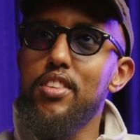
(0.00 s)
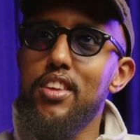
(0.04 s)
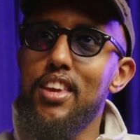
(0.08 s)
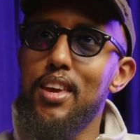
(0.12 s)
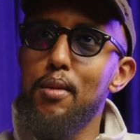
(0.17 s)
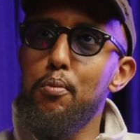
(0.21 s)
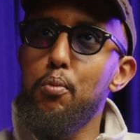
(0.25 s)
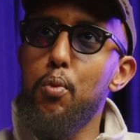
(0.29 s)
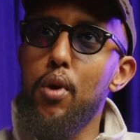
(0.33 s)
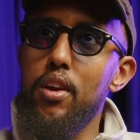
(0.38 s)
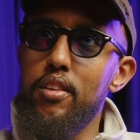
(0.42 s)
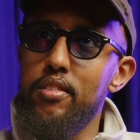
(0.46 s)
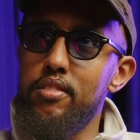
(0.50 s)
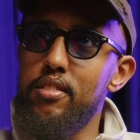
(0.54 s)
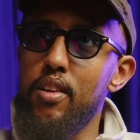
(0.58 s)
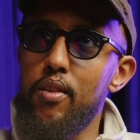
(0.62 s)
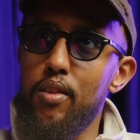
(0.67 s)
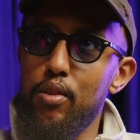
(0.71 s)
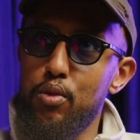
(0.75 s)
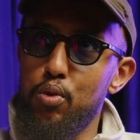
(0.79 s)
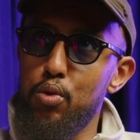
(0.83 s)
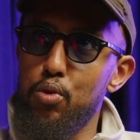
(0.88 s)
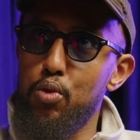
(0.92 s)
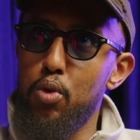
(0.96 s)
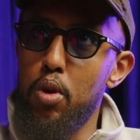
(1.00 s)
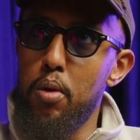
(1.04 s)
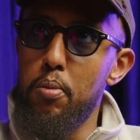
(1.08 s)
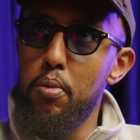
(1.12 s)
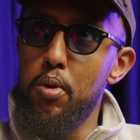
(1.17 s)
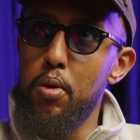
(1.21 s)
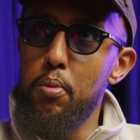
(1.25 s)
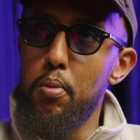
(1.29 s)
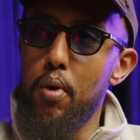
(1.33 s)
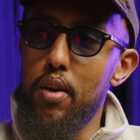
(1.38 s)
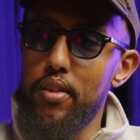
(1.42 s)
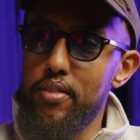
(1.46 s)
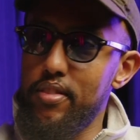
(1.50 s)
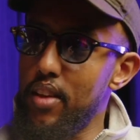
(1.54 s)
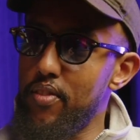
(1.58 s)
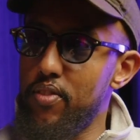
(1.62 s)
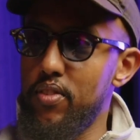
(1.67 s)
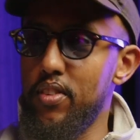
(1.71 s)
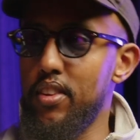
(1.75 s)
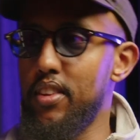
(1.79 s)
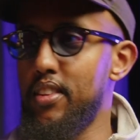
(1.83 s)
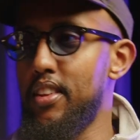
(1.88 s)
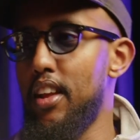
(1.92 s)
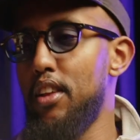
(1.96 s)
Kibwe's directorial debut, but it's
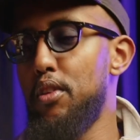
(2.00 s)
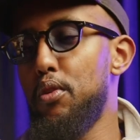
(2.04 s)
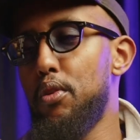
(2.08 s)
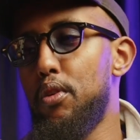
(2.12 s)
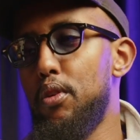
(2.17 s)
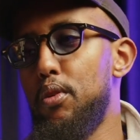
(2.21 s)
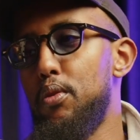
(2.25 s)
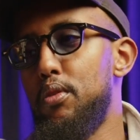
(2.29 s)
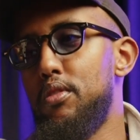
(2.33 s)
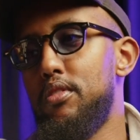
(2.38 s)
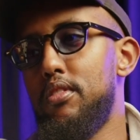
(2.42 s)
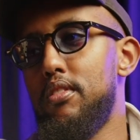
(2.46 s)
definitely Daniel Kaluuya's.